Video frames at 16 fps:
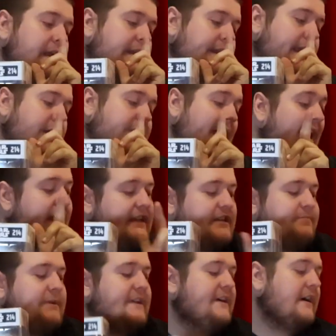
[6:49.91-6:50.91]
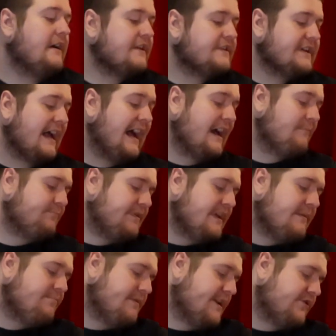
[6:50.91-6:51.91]
Now, that is because on
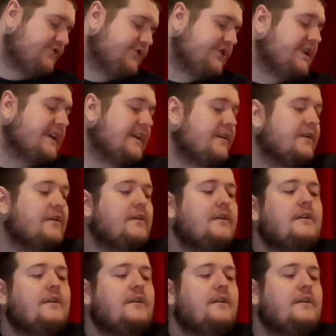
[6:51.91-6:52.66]
PPG,